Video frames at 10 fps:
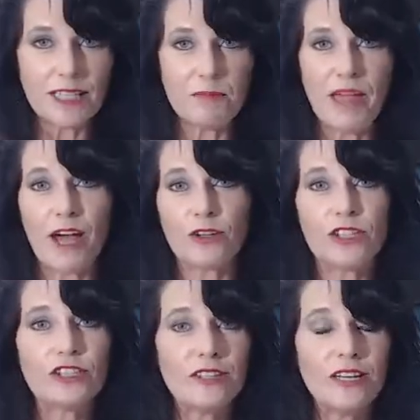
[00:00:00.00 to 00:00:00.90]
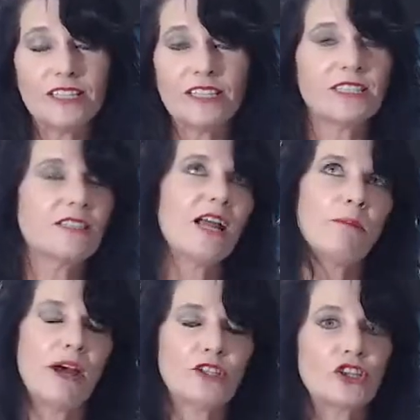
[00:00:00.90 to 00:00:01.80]
powdered. It's not
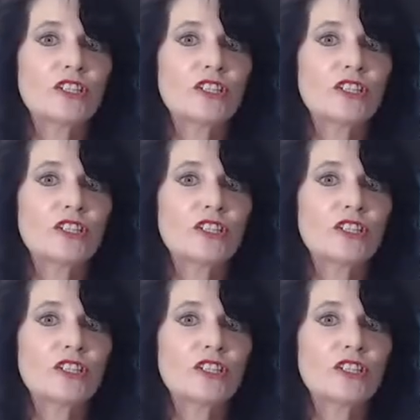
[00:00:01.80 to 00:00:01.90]
powdered sugar.